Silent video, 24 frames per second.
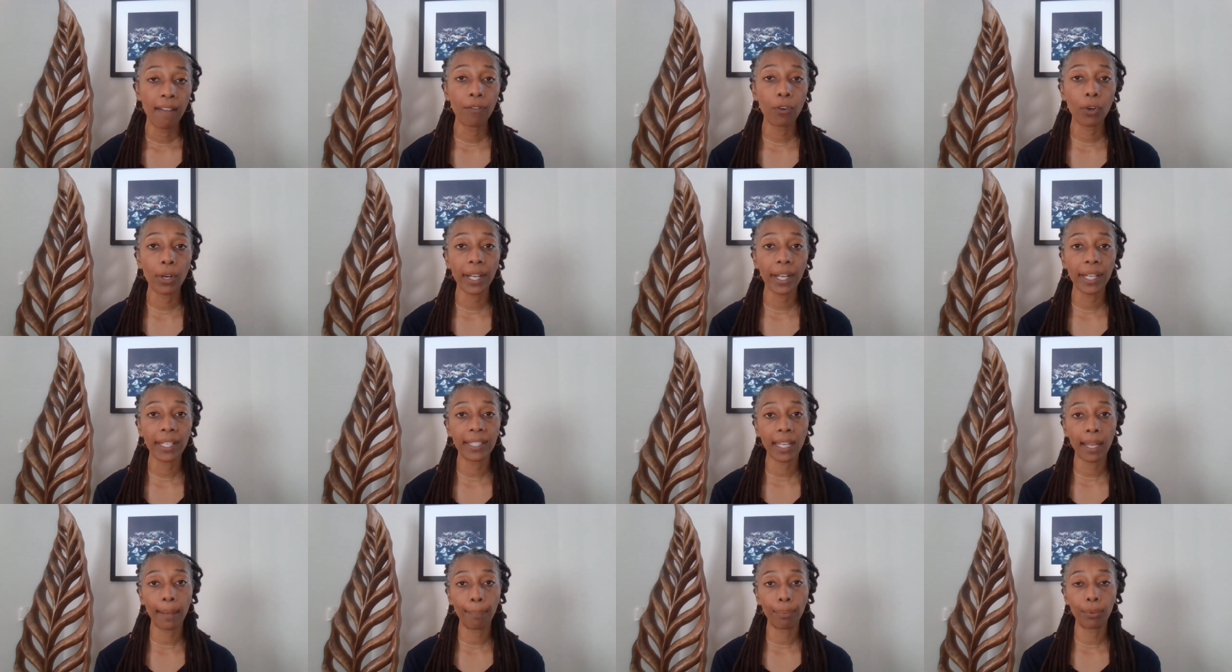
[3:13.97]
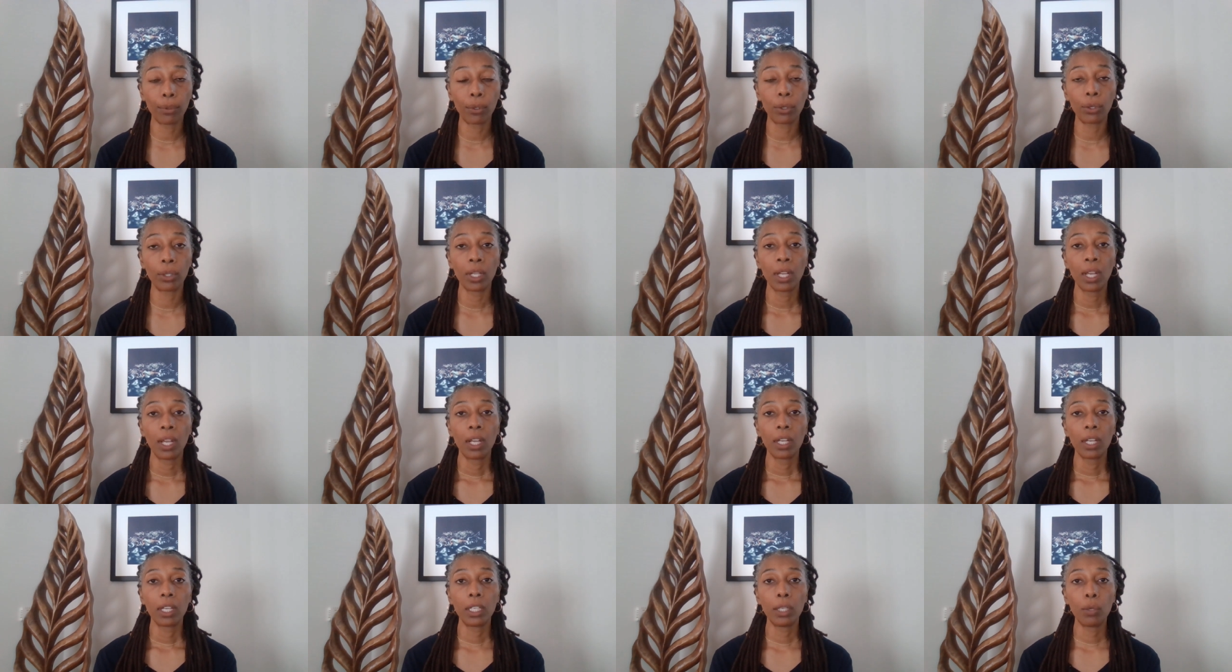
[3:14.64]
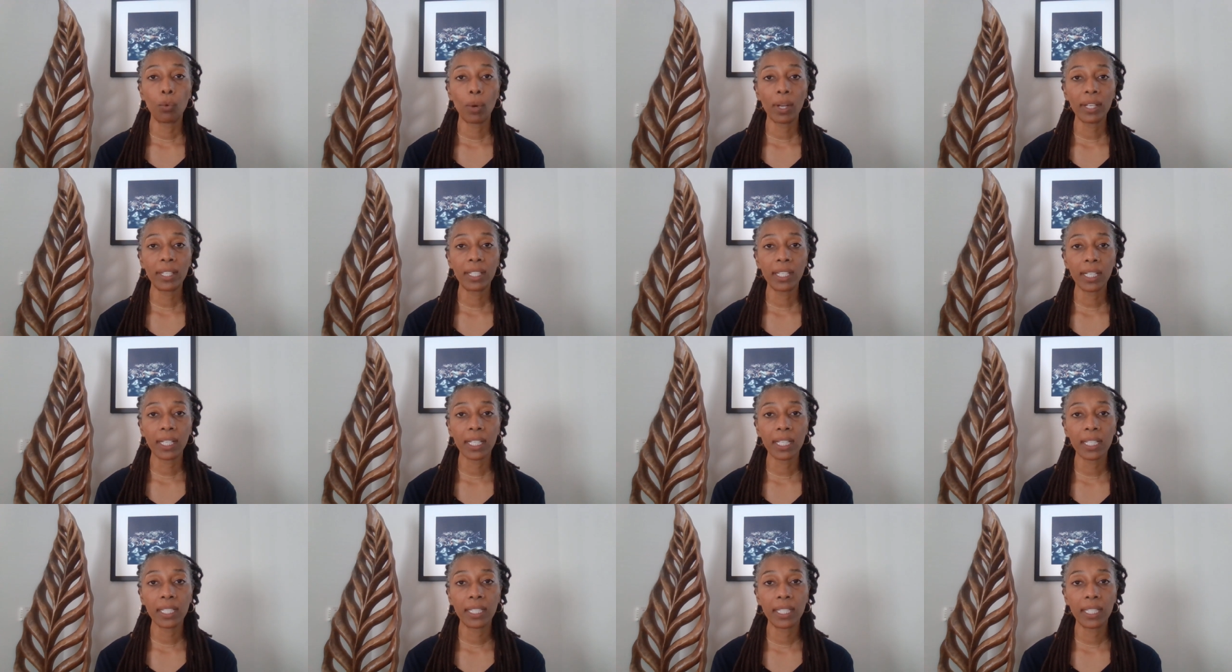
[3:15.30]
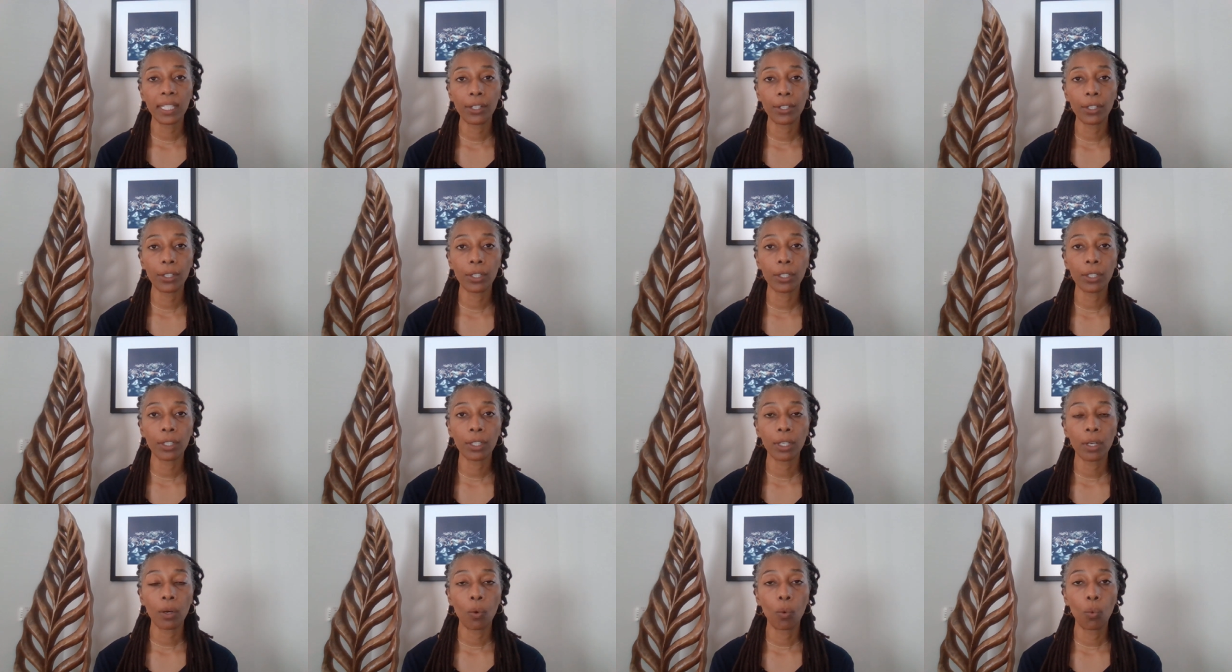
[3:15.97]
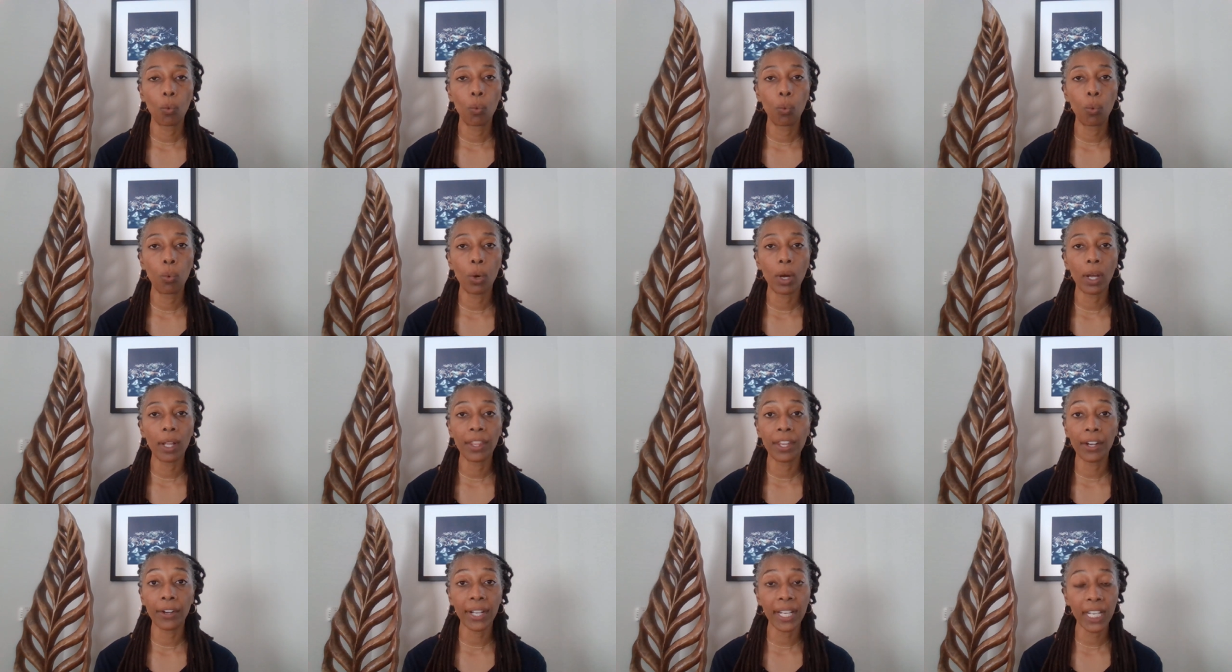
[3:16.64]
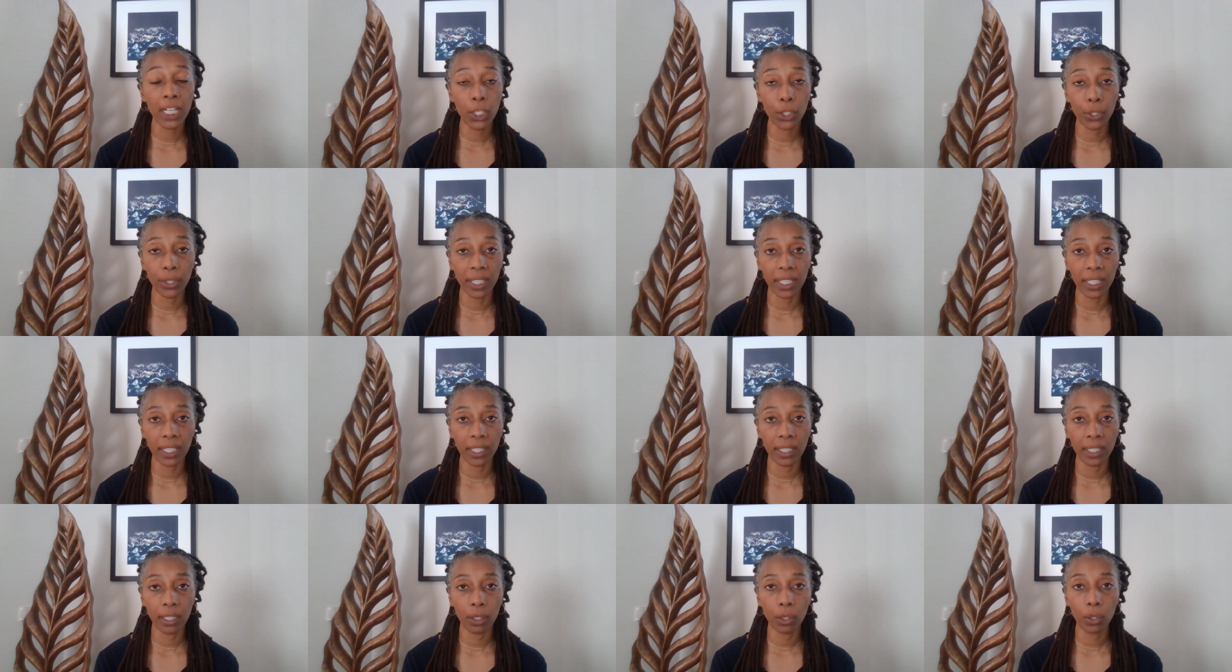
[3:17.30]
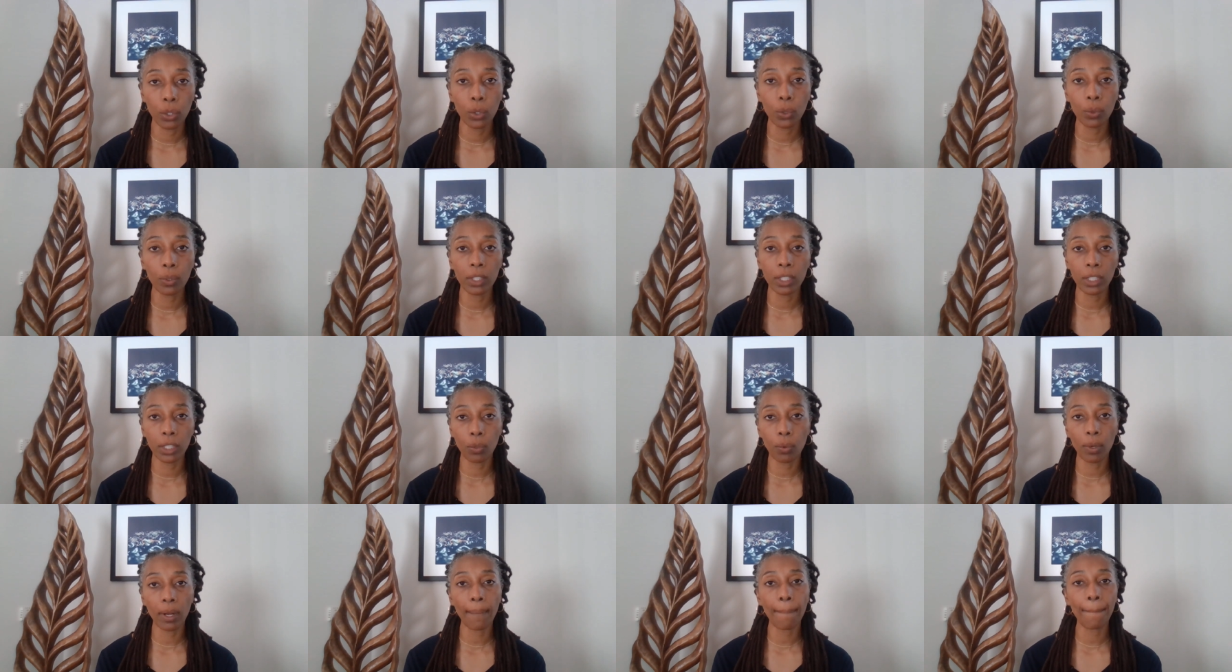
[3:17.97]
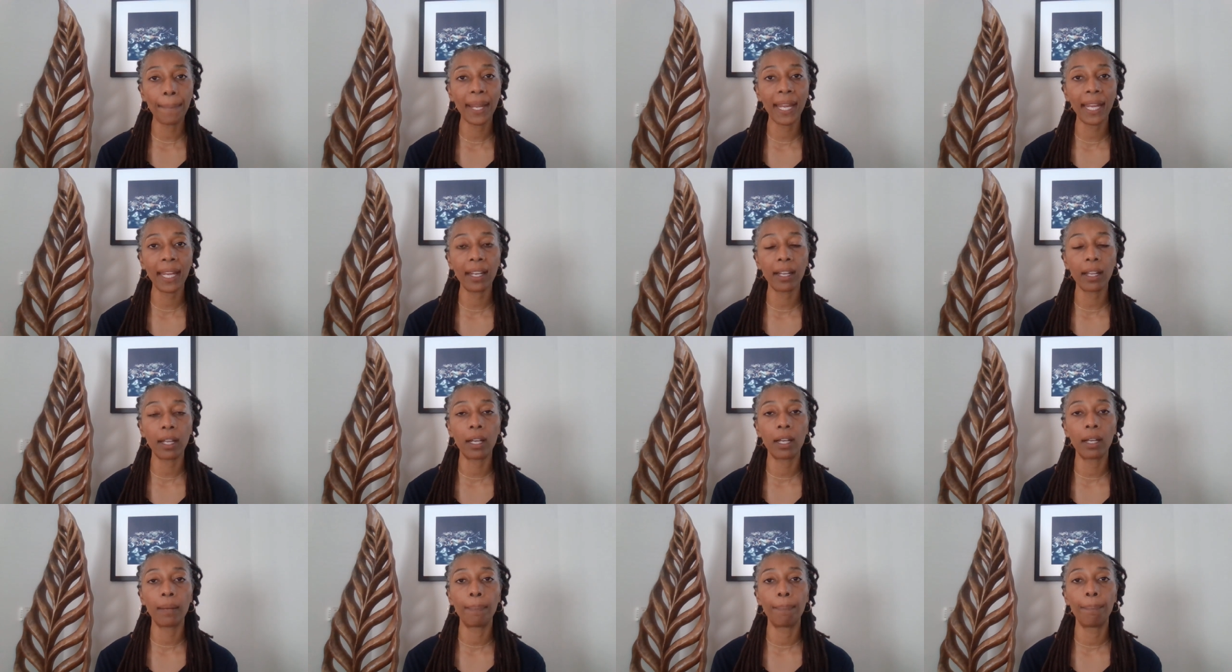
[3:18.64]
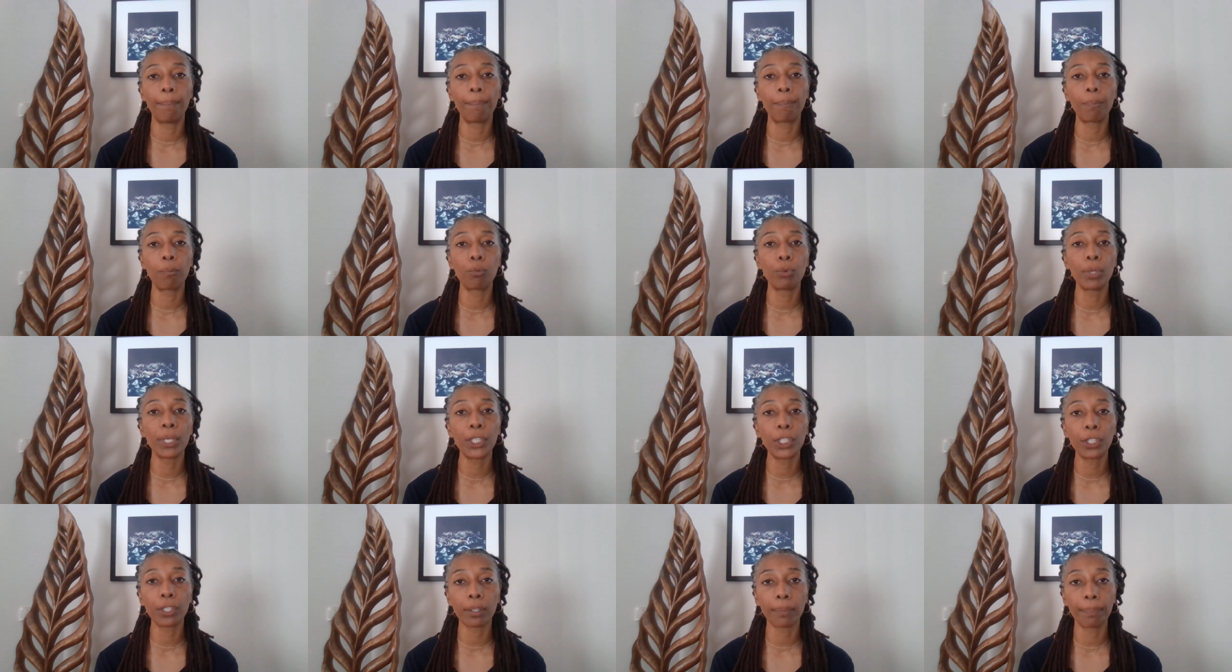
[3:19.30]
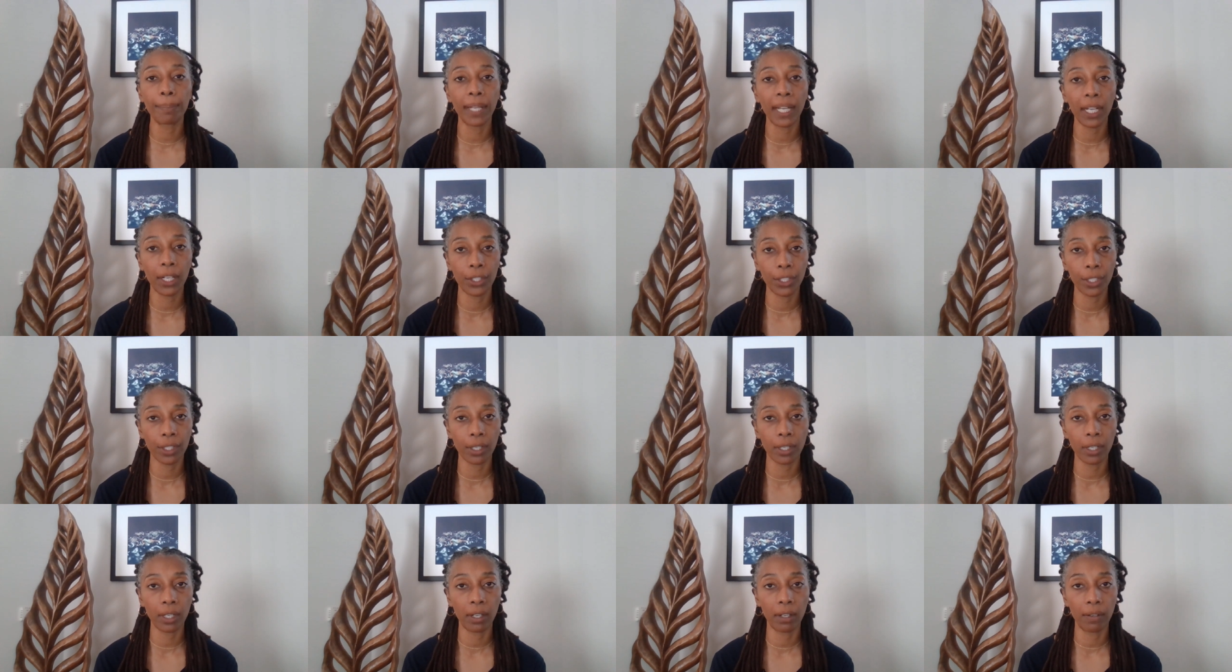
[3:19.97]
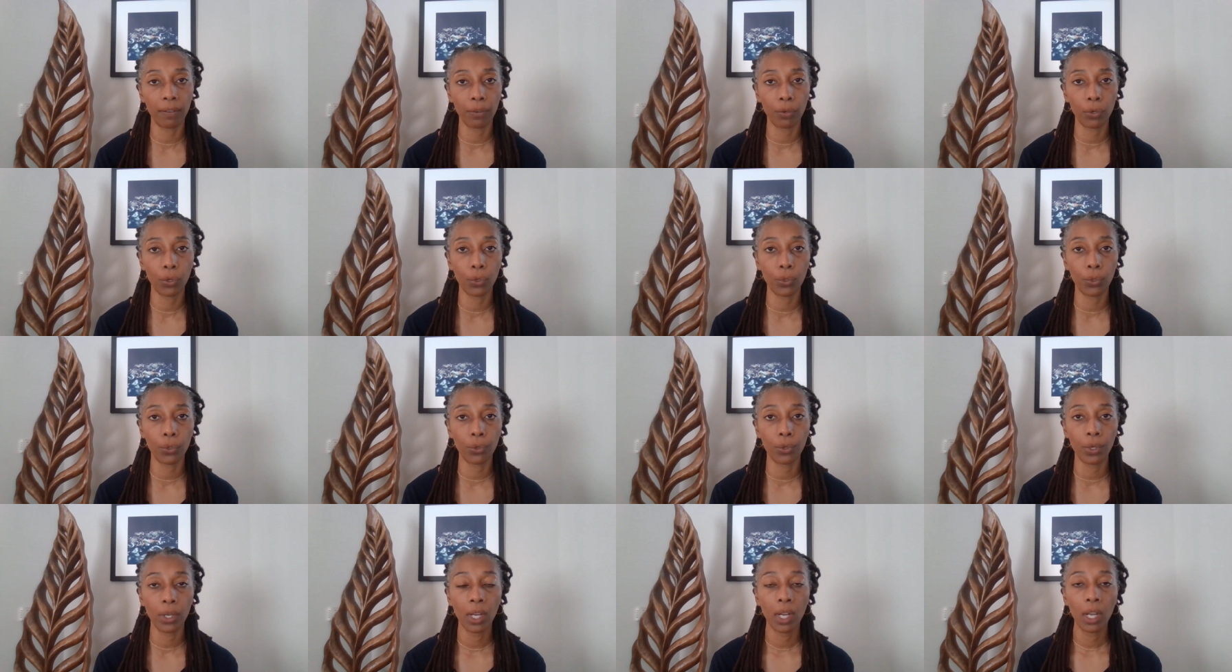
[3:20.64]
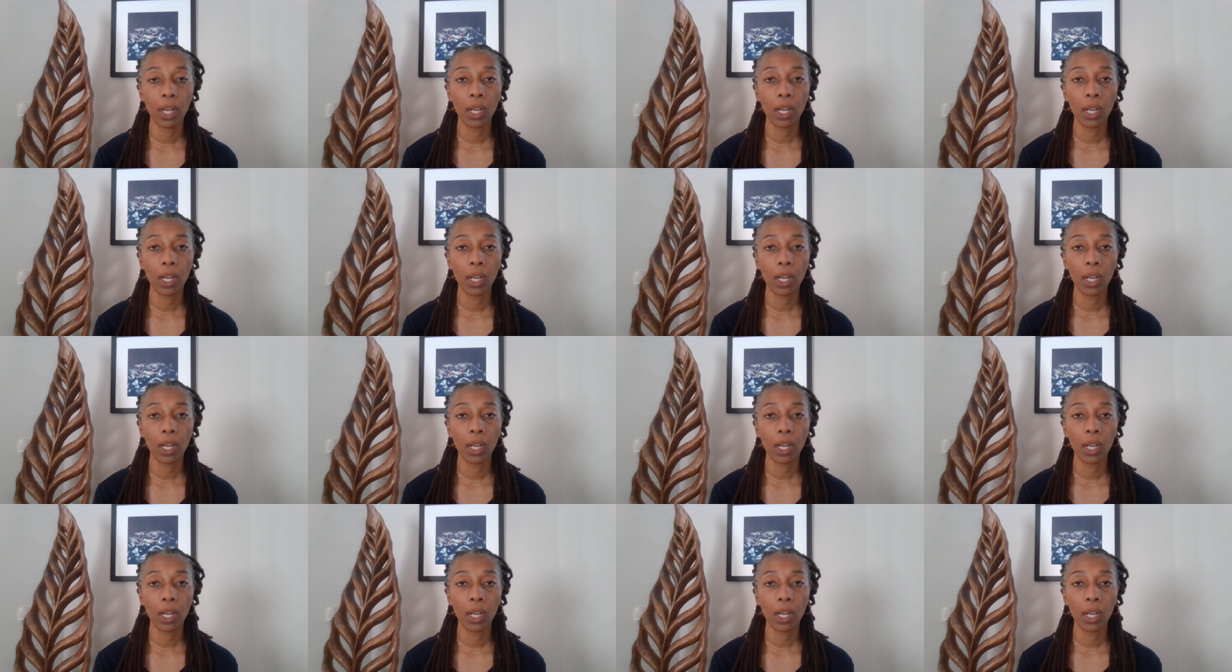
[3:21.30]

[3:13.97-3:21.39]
For example, you want to consider what their interests. So you want to paint a richer picture of who